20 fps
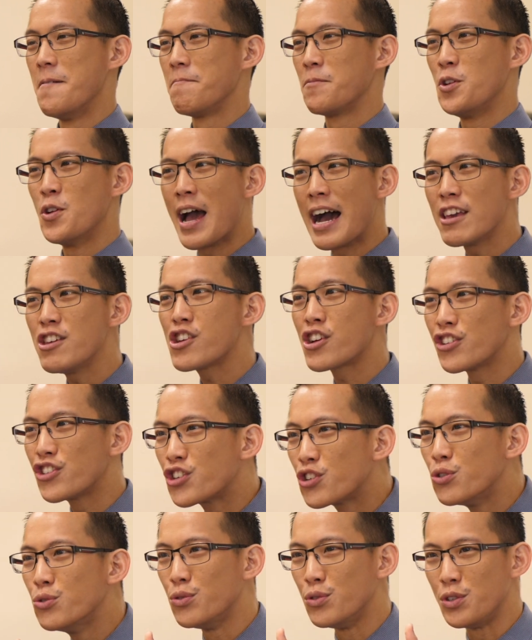You know how you can
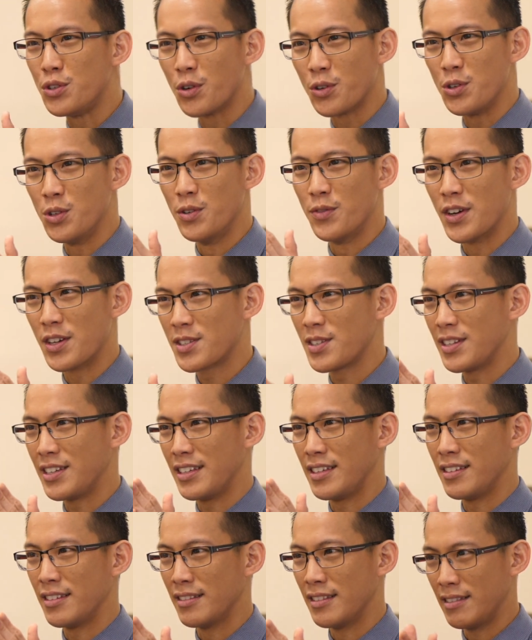choose your
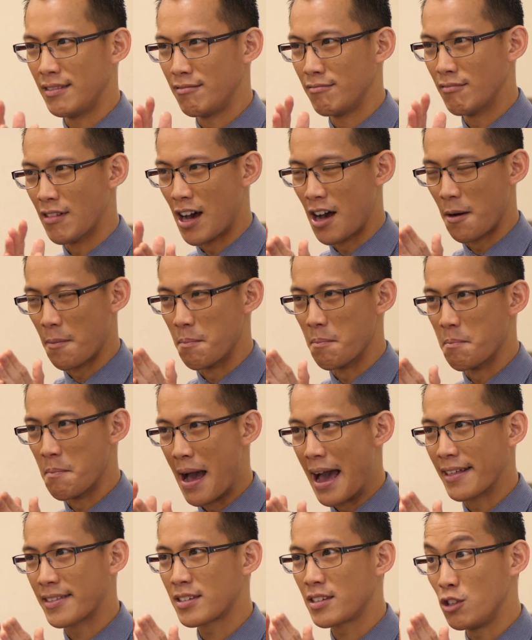university
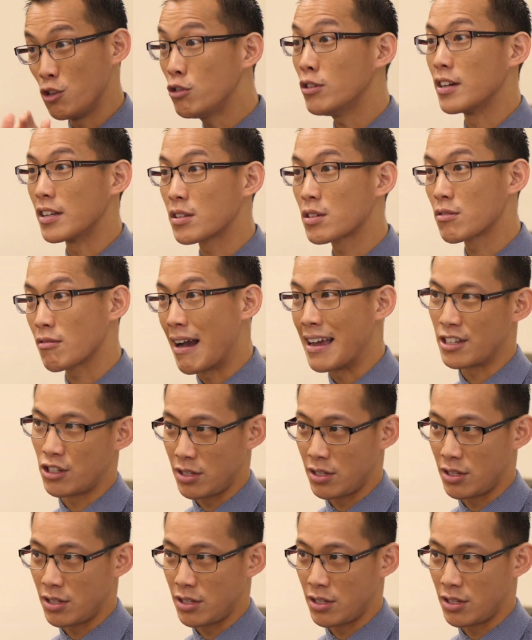maths units, right?